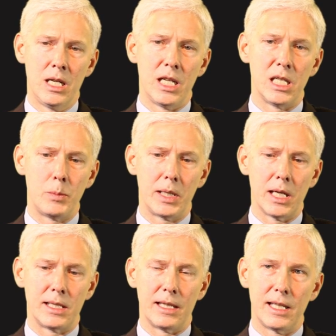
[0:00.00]
is
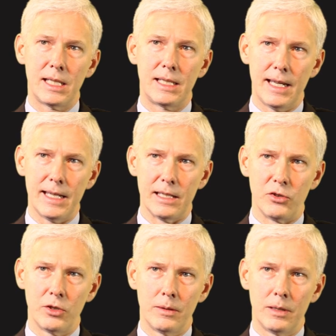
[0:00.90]
because at this
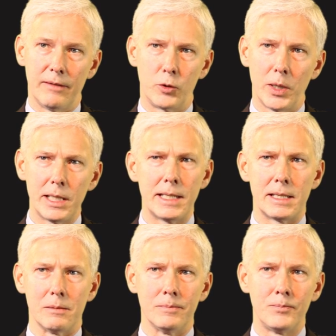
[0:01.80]
stage of
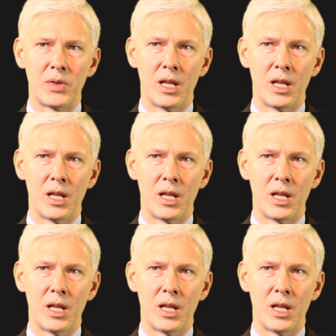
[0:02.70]
creditism,